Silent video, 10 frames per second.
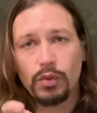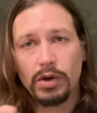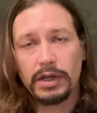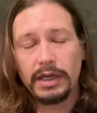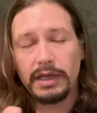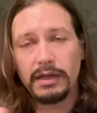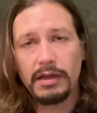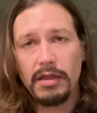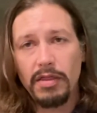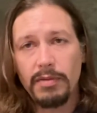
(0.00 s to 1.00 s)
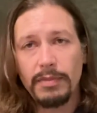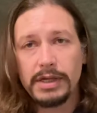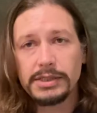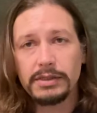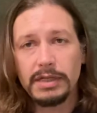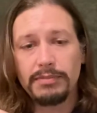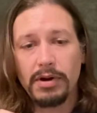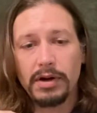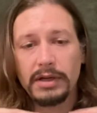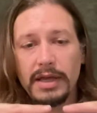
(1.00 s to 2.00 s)
working the muscly
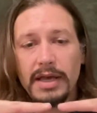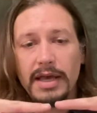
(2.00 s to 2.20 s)
part,